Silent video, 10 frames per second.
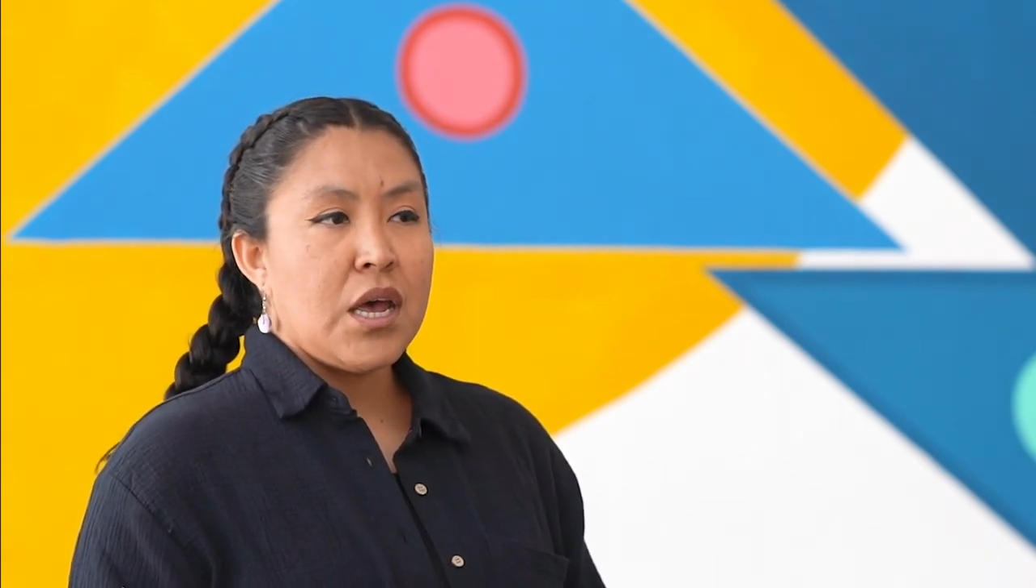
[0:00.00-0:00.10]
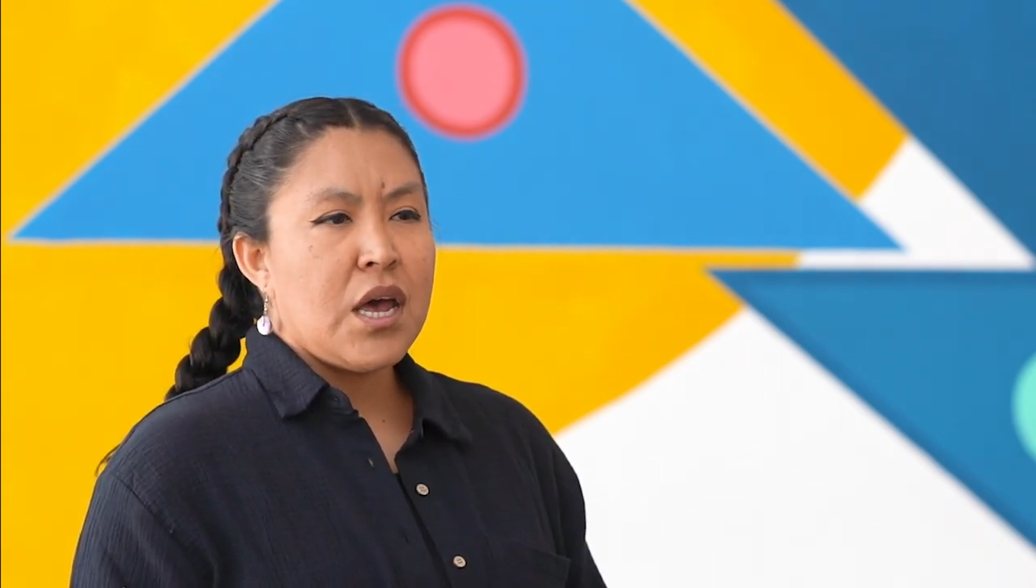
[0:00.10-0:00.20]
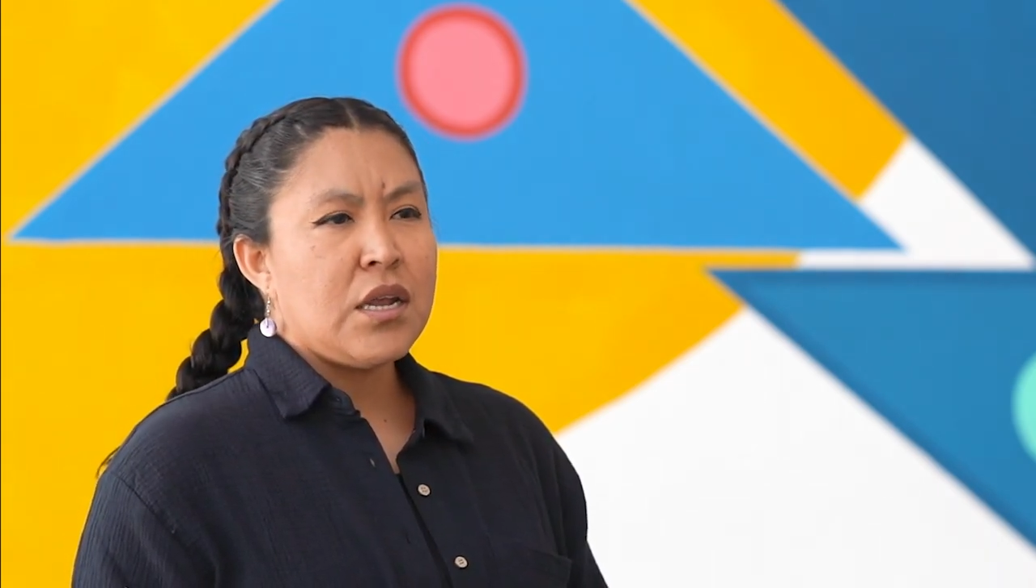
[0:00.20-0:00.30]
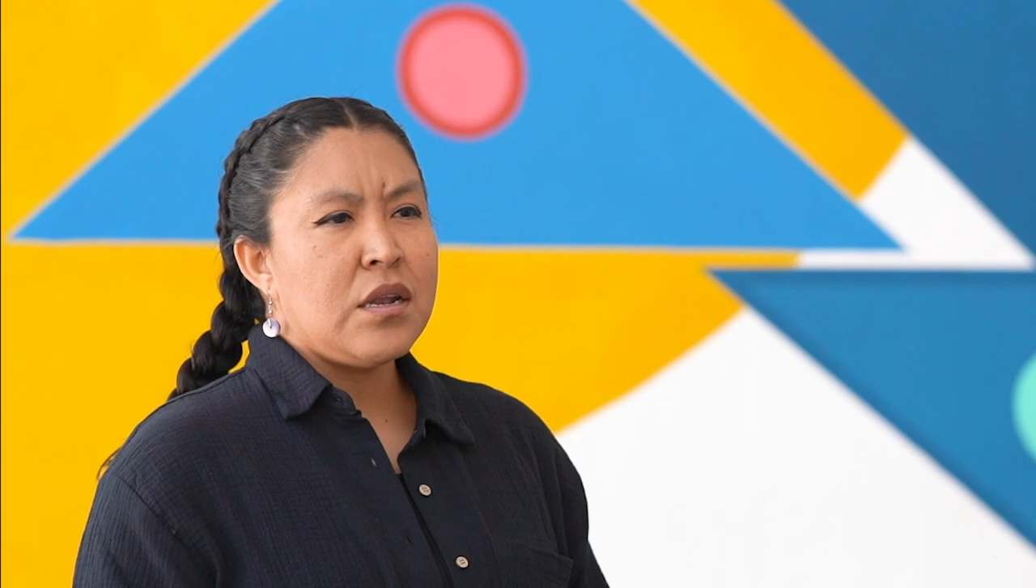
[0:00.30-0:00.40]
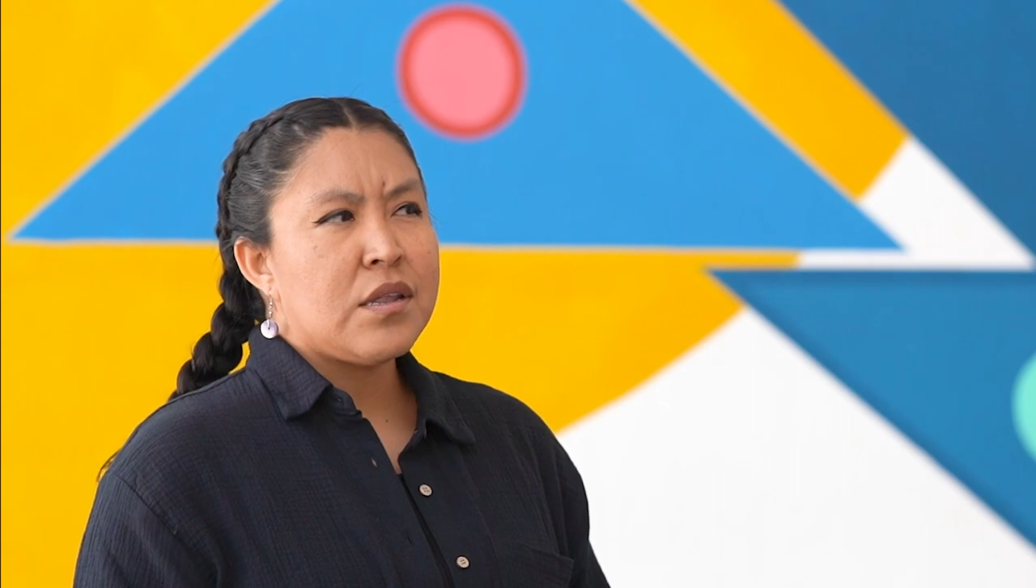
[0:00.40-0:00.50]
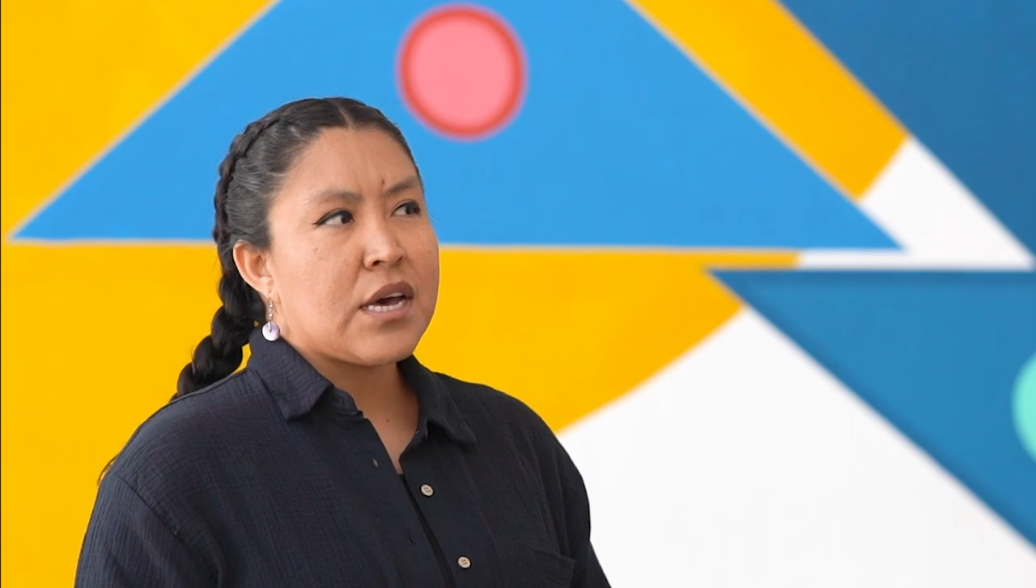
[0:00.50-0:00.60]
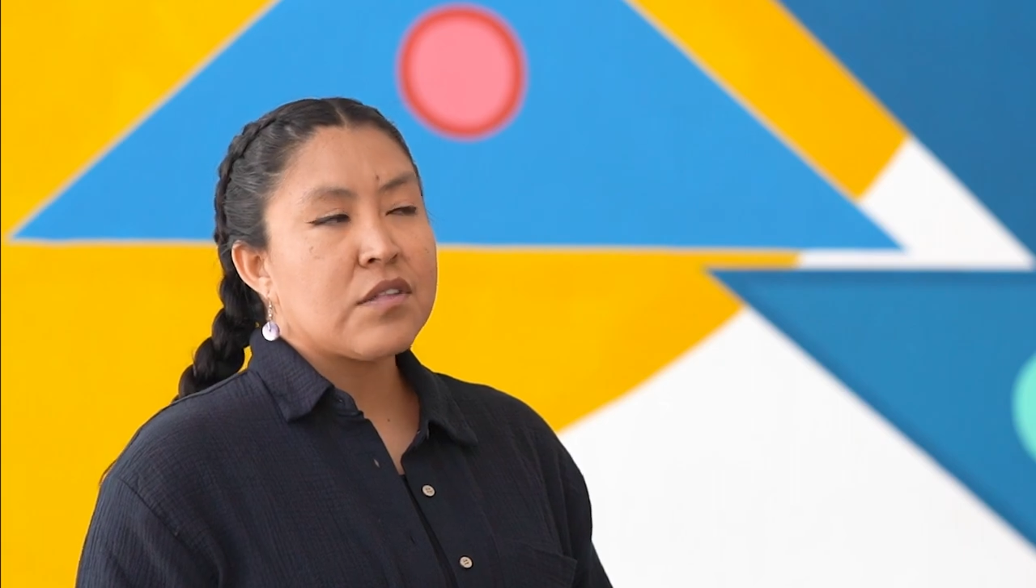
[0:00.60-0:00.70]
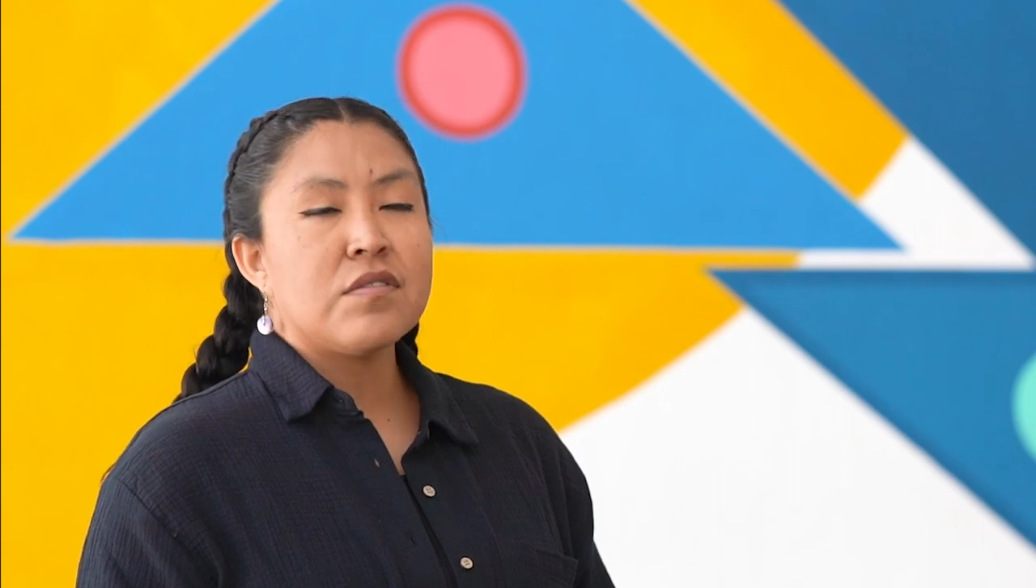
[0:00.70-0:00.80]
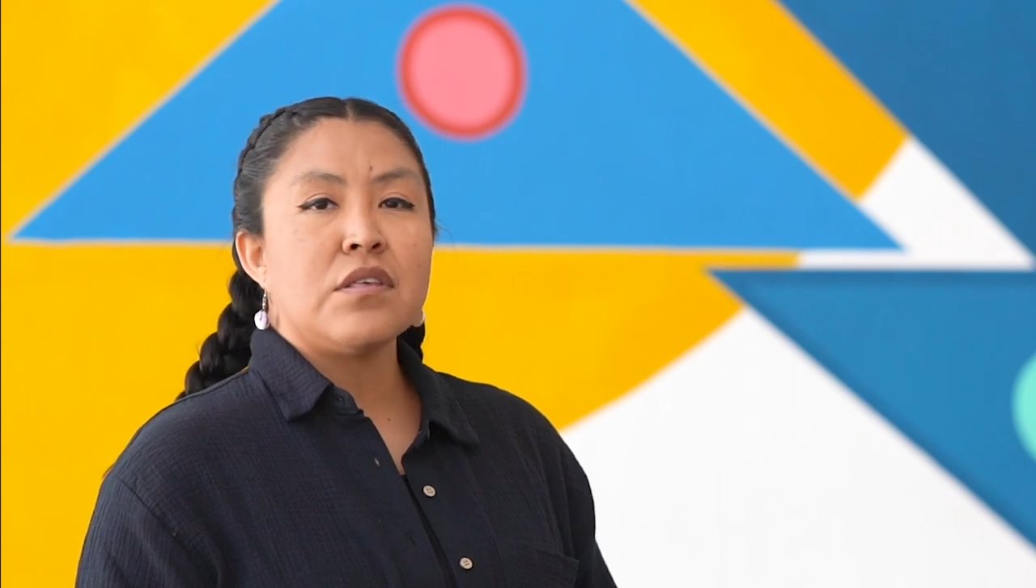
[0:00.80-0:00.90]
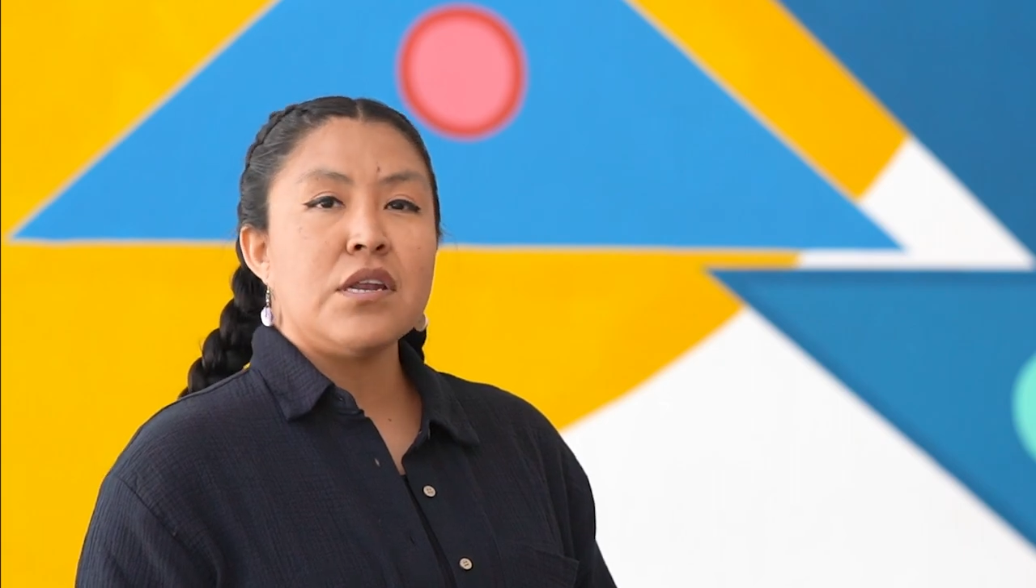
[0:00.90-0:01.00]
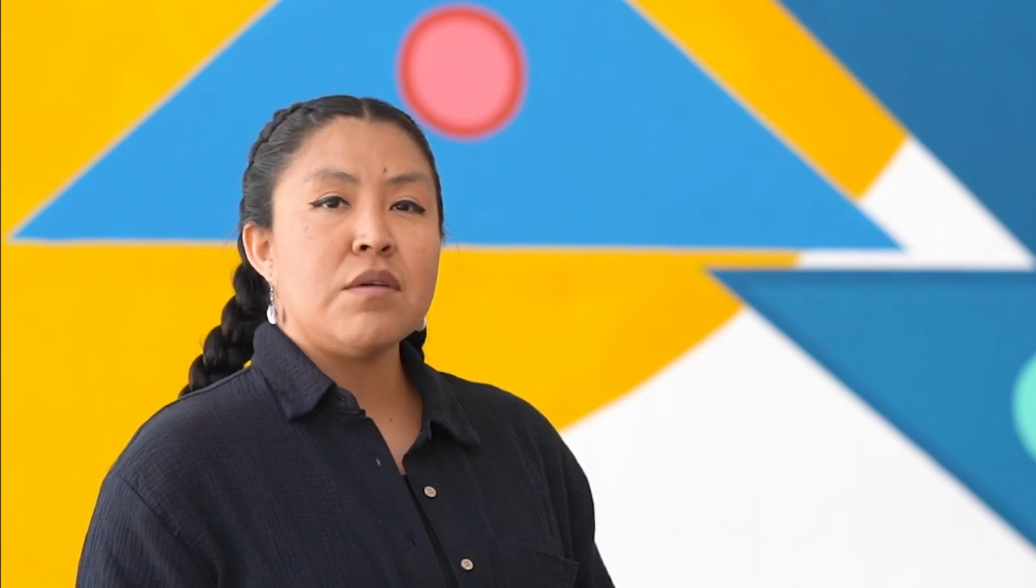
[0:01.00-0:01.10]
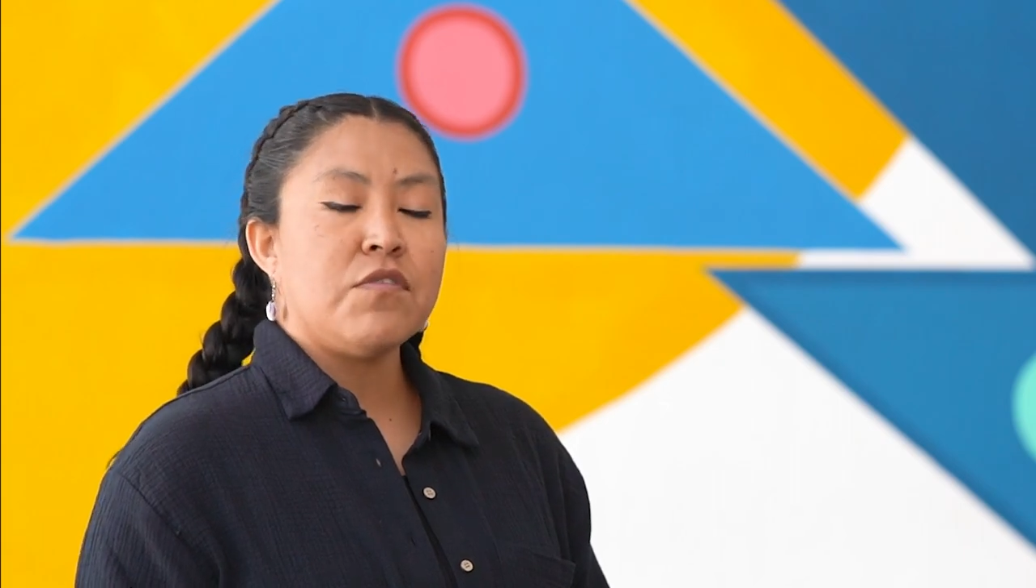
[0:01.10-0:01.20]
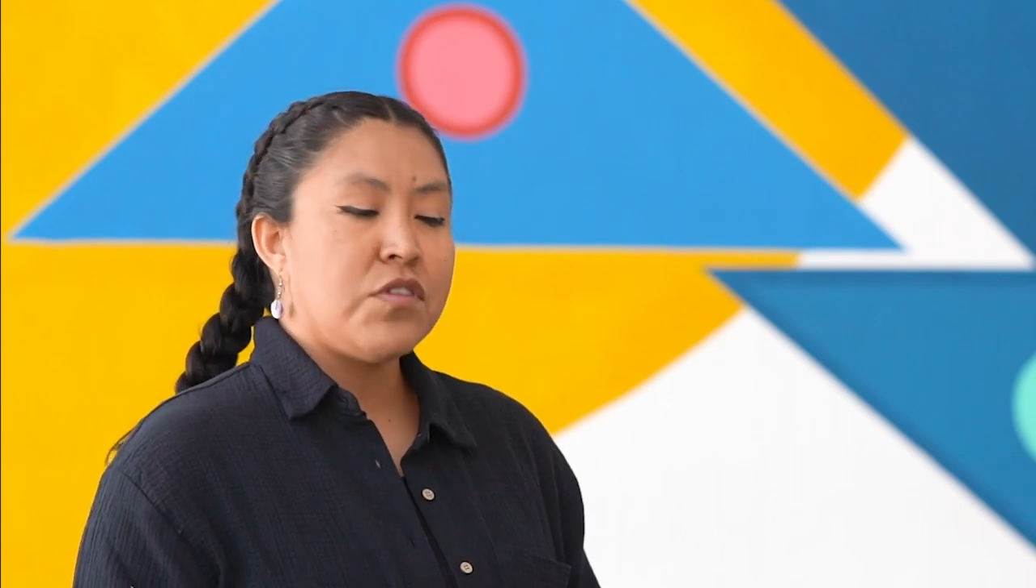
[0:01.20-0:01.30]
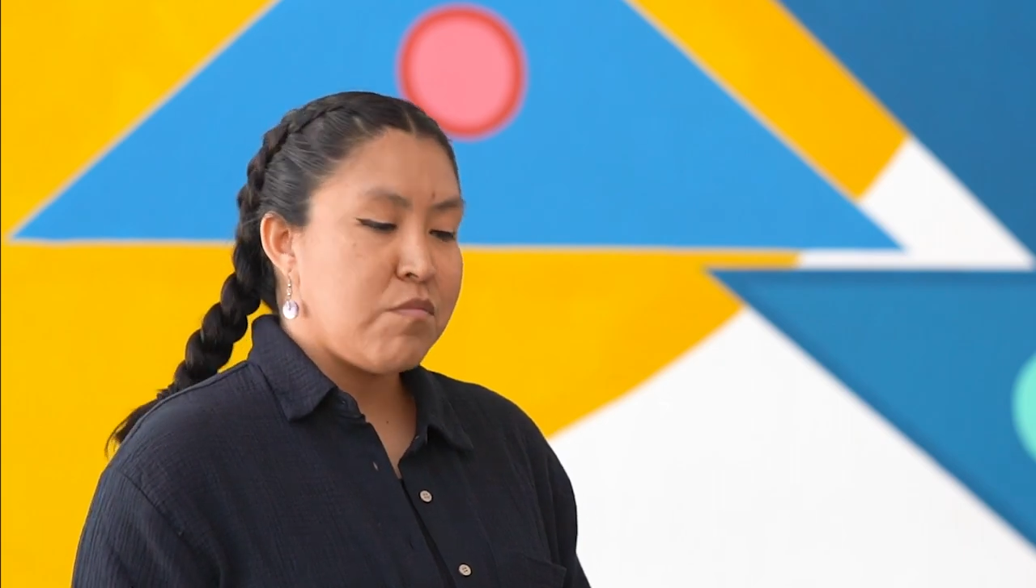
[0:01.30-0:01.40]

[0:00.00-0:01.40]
And, and that's the name of the